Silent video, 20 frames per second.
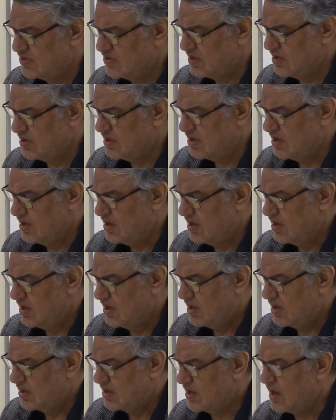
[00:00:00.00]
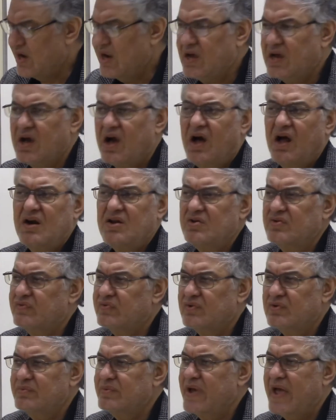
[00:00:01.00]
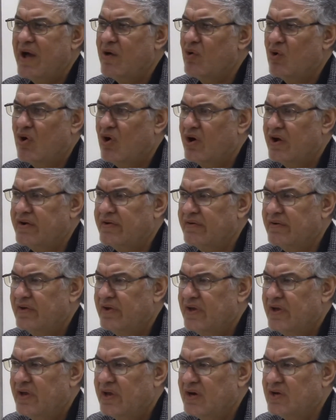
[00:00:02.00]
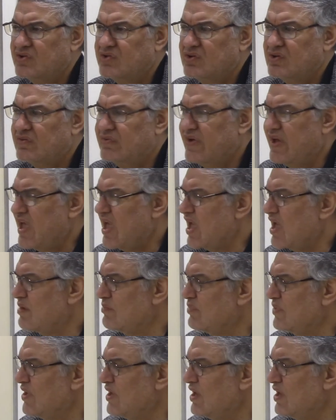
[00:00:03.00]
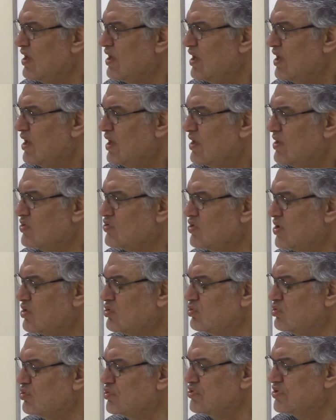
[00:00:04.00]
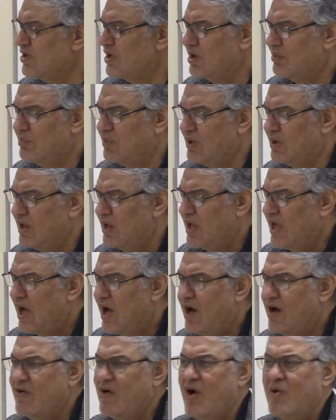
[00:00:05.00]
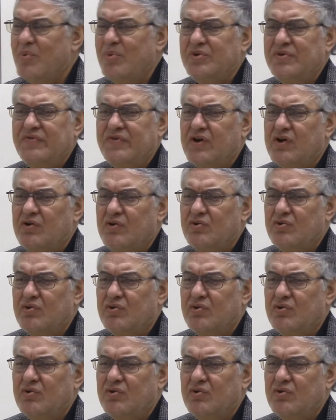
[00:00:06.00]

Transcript: can I call you from now on, and instead of Hamdy, these are 2 syllables, how about if we call you Ham?